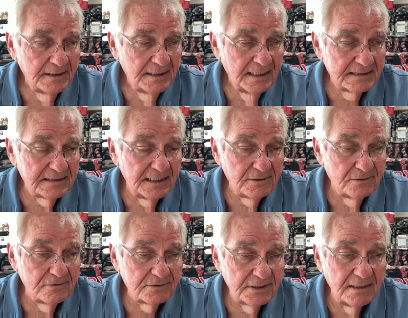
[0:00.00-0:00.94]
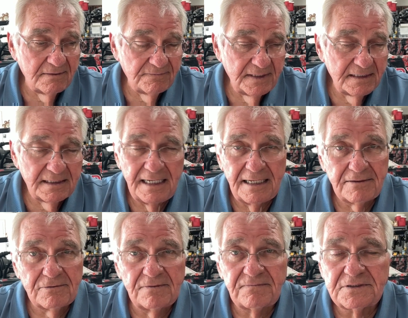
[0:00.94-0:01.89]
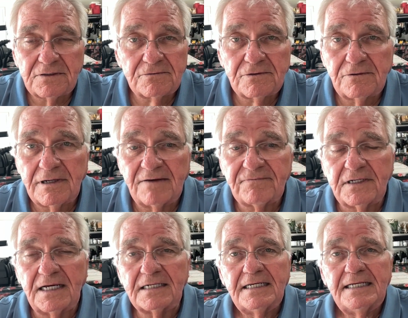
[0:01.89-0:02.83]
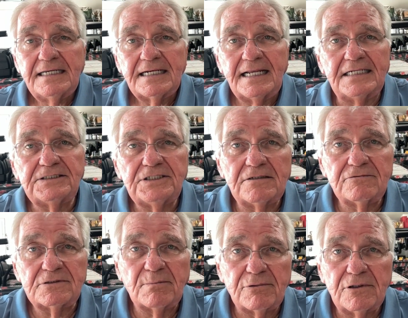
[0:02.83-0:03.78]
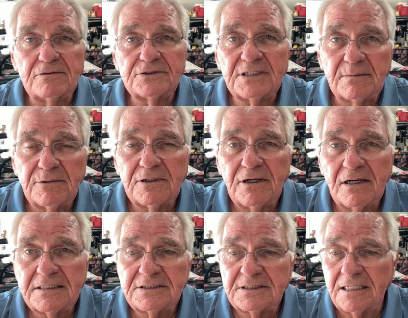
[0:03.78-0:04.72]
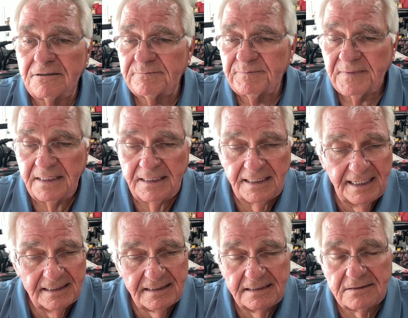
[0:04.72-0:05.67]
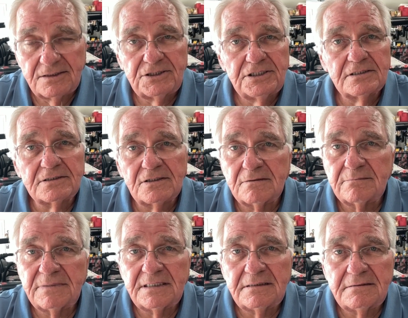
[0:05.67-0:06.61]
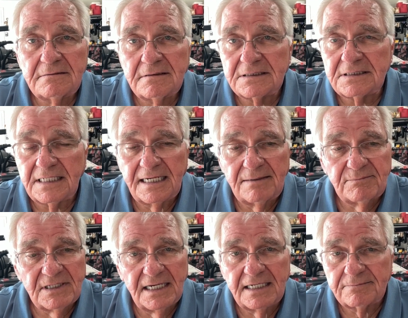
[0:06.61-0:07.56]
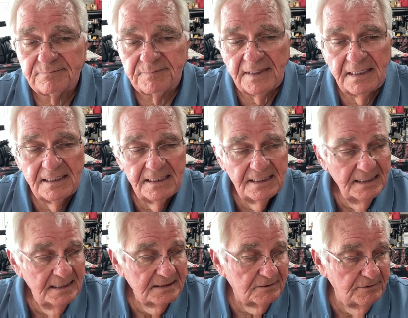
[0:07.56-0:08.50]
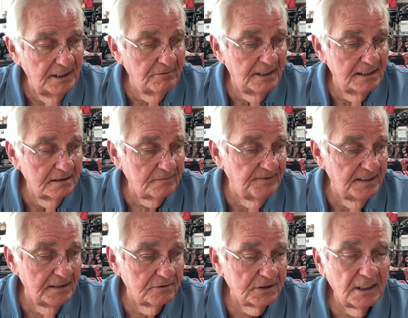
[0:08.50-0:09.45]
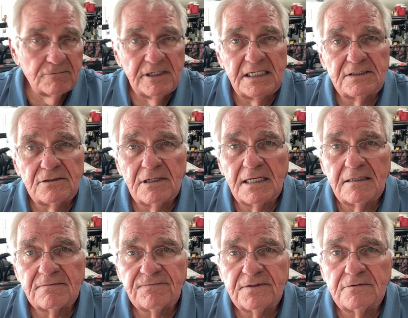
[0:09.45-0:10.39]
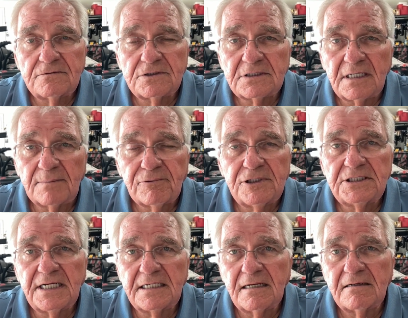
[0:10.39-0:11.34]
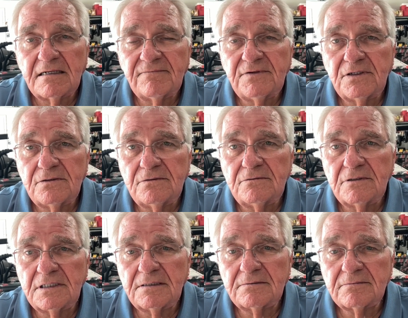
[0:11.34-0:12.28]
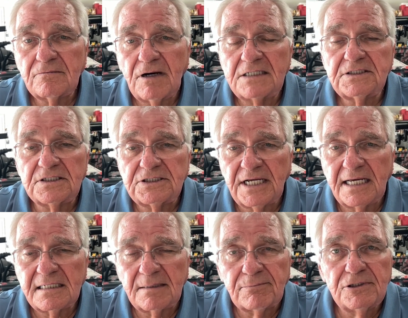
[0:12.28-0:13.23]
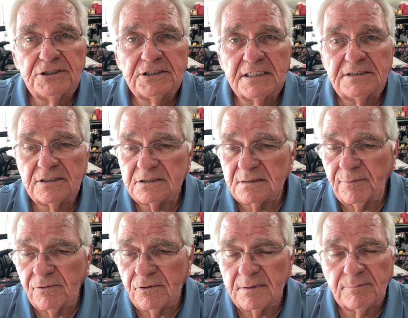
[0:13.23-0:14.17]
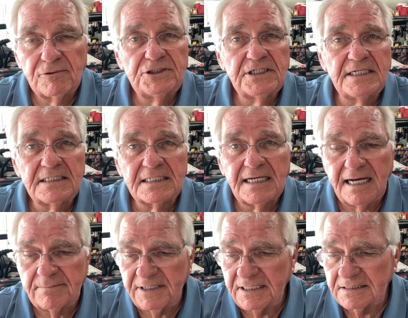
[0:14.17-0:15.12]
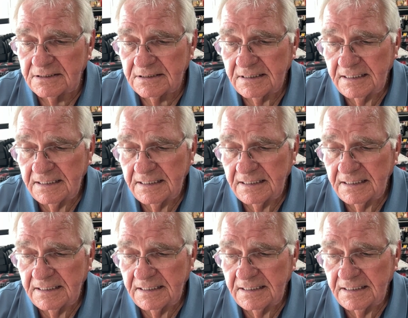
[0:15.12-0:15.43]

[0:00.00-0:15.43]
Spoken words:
I say cools off. I don't know if it's going to cool off or not. Last year was a brutal summer in Arkansas. I think this year is going to be the same thing. So anyway, this video is already too long, folks. I appreciate all of you who watch the channel. I appreciate your support. Appreciate the comments.